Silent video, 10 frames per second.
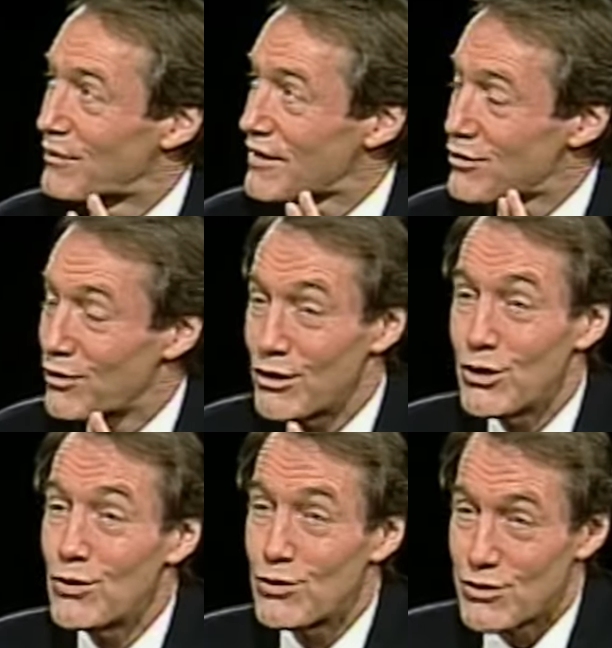that you
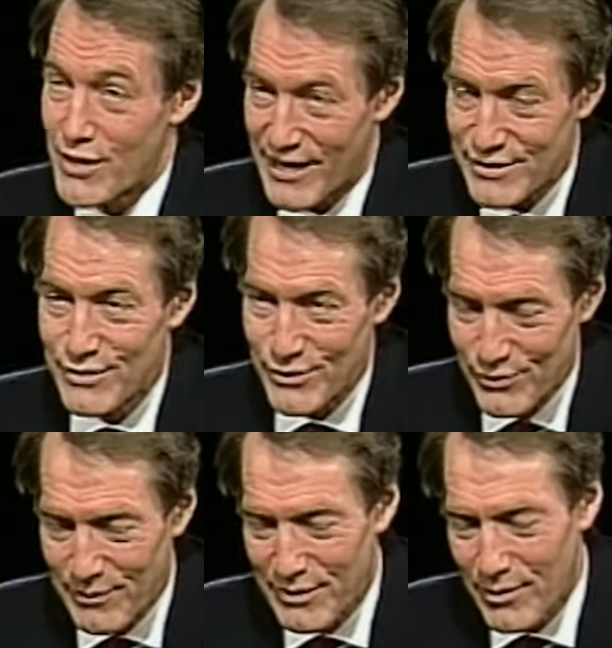can use that too.
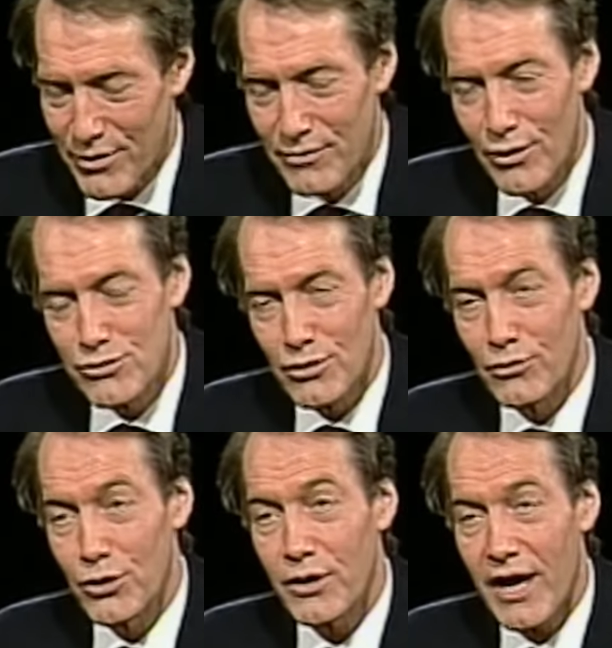I mean, the, the notion
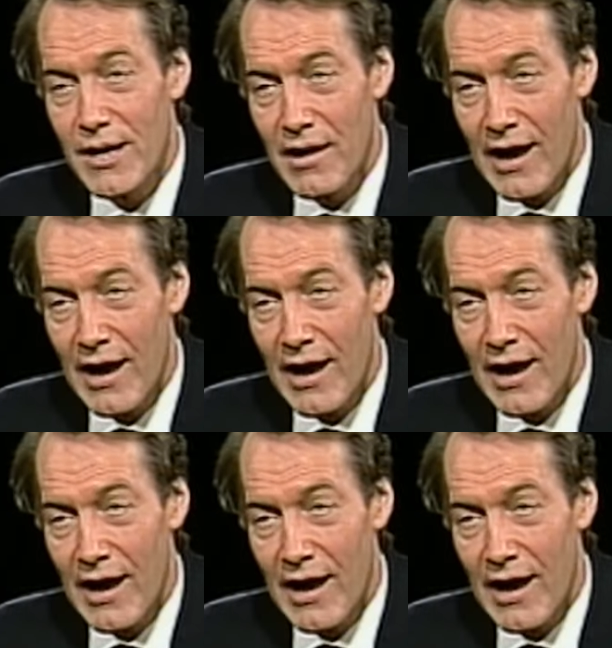of you can.